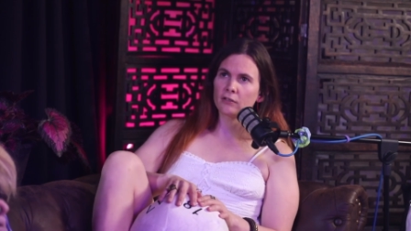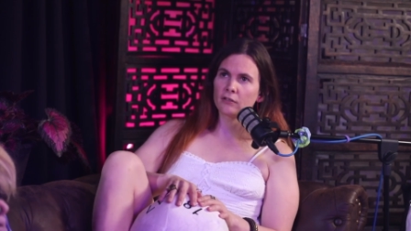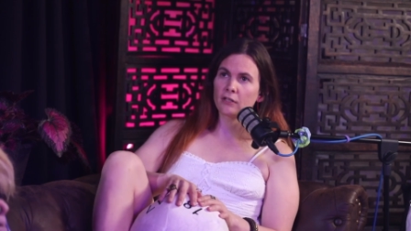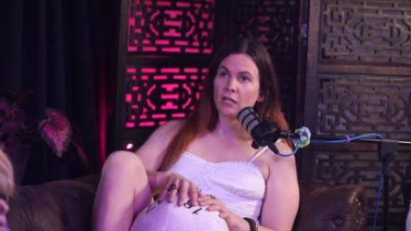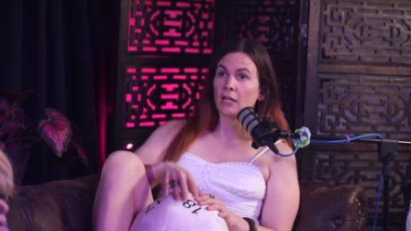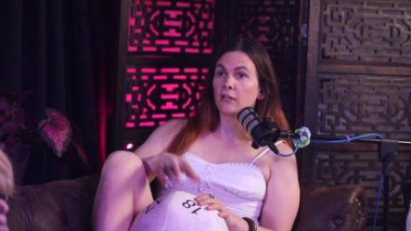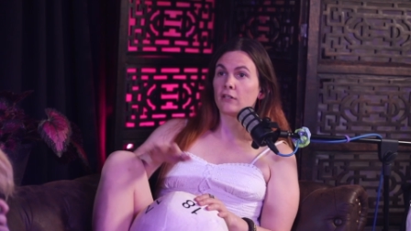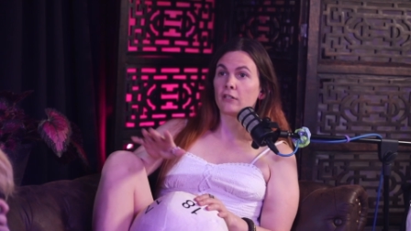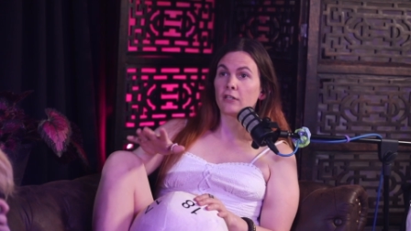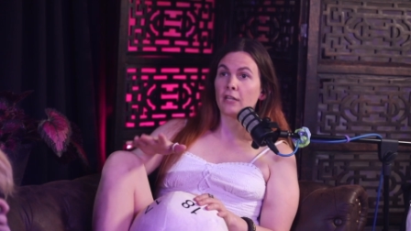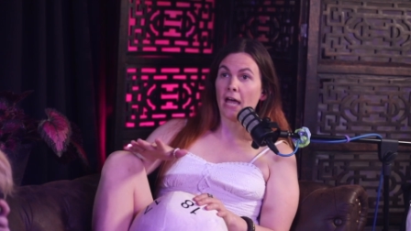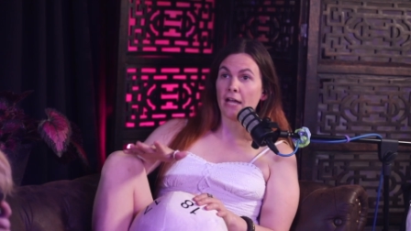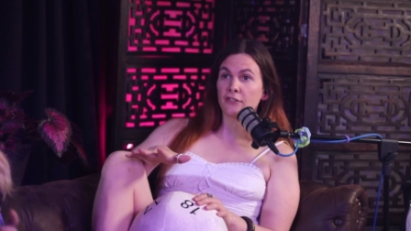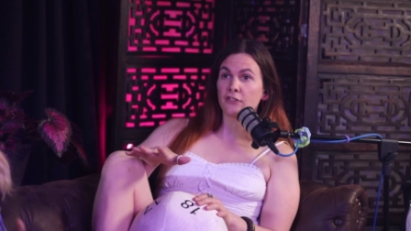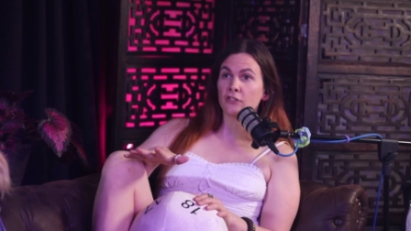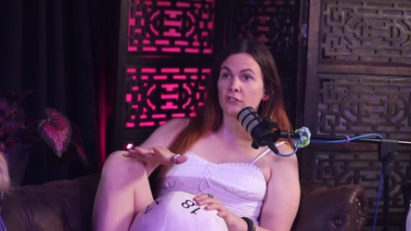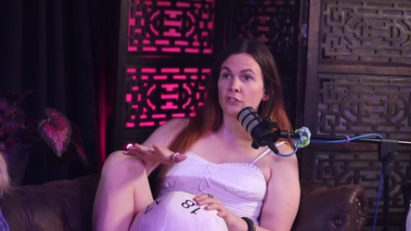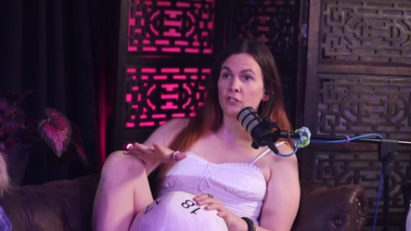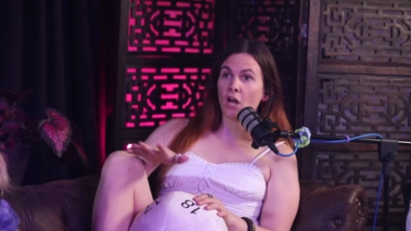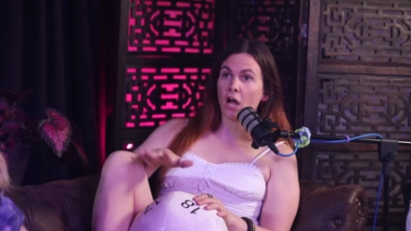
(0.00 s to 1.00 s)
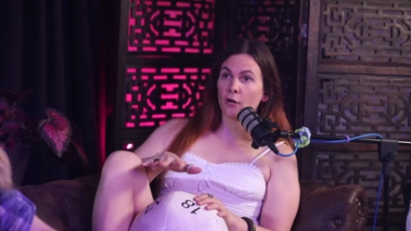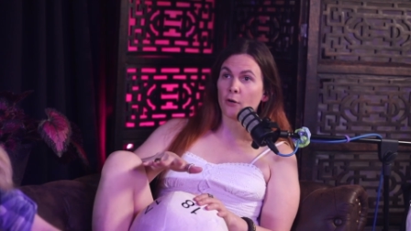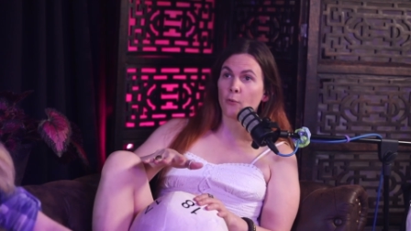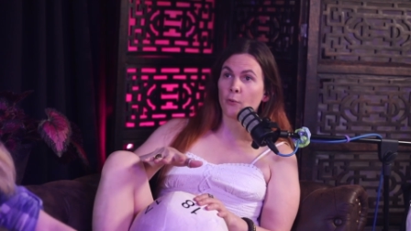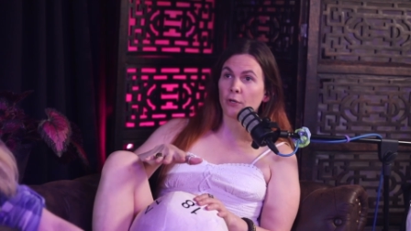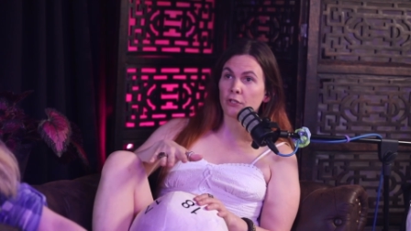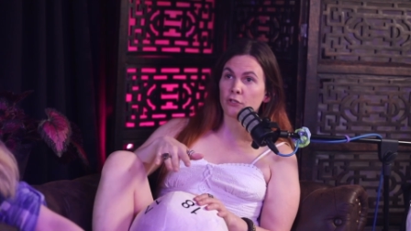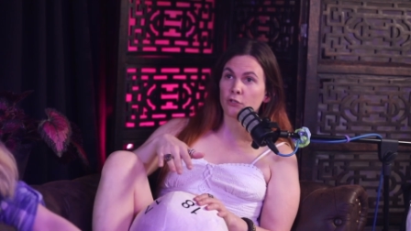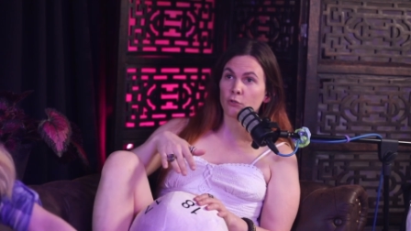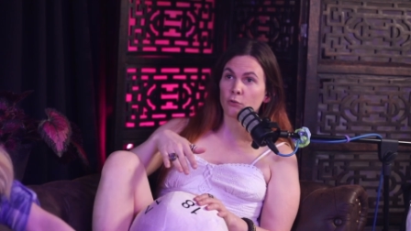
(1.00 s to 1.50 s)
That yeah. that's not
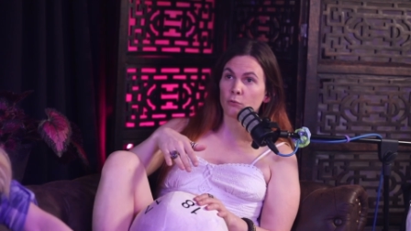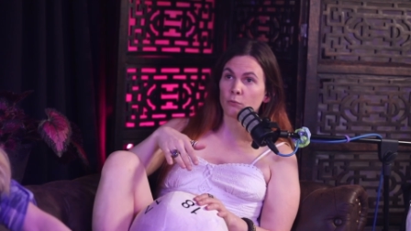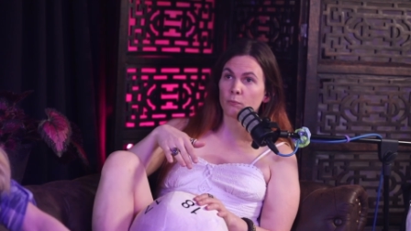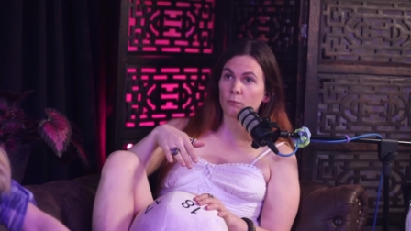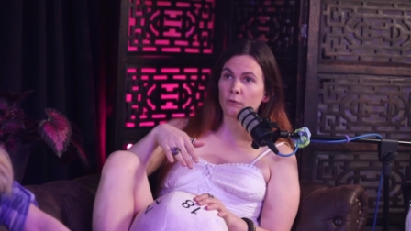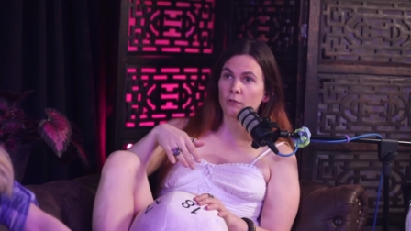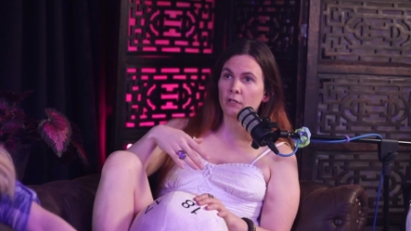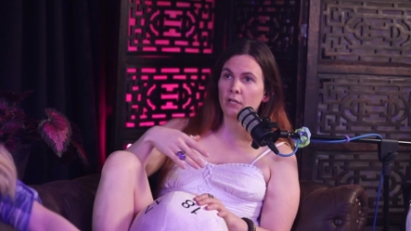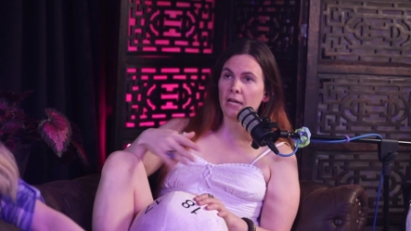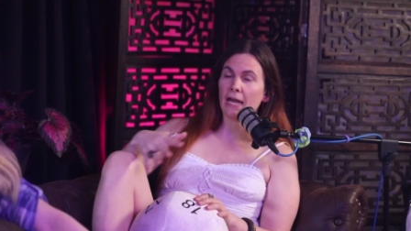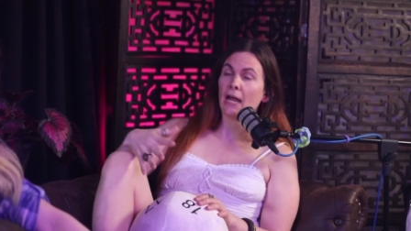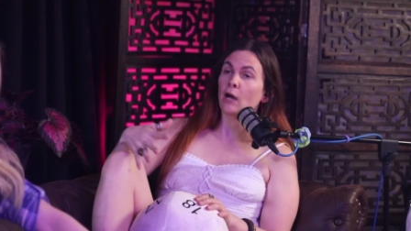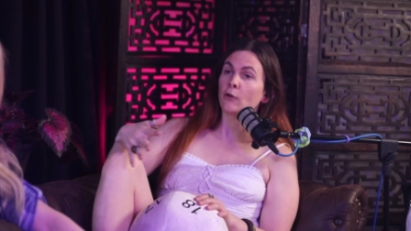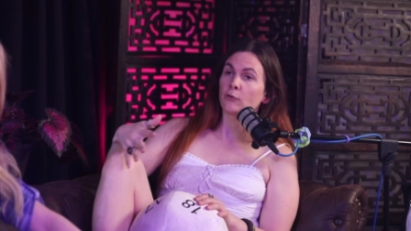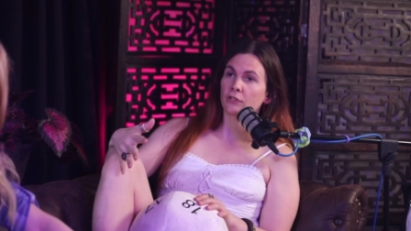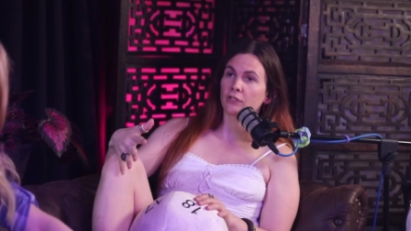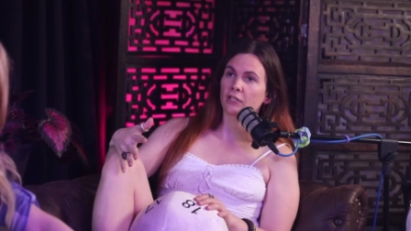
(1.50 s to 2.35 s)
going to count